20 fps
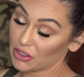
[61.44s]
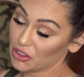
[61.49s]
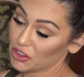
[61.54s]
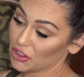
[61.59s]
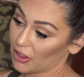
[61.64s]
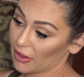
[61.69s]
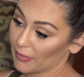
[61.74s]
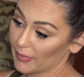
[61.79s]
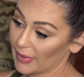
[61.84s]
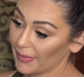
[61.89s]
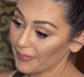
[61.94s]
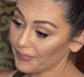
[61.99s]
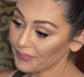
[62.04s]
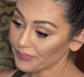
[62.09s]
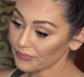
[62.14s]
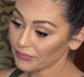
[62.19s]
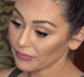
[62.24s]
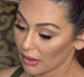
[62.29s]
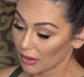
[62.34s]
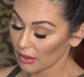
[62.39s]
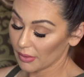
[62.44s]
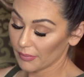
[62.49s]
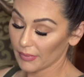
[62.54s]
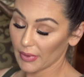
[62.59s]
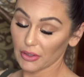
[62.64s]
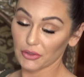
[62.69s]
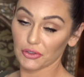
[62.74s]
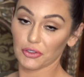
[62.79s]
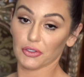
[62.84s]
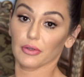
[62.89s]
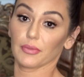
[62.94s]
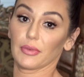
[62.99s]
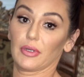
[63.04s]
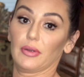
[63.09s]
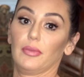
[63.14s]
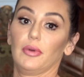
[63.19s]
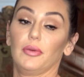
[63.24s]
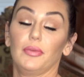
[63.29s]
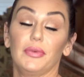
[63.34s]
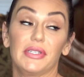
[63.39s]
in German. I'm not
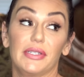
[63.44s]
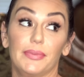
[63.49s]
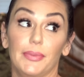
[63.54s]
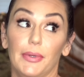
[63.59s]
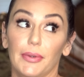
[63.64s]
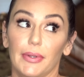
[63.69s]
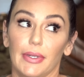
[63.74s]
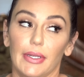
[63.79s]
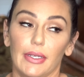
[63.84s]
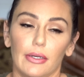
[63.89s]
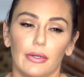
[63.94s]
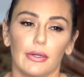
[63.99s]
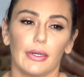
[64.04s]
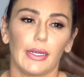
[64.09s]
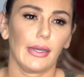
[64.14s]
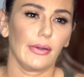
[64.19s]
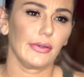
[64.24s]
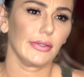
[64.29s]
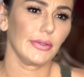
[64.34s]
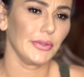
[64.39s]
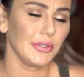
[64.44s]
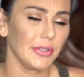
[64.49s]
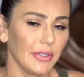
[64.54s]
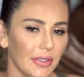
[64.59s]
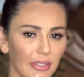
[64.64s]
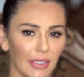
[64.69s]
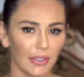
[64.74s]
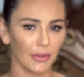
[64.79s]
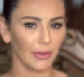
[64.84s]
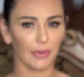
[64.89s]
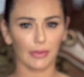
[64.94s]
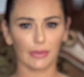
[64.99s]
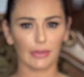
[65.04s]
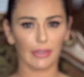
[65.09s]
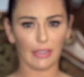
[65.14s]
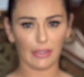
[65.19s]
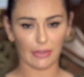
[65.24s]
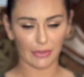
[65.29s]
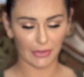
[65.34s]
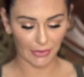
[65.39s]
German, but we spoke it in our house, which is a whole
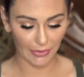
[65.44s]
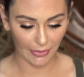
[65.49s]
nother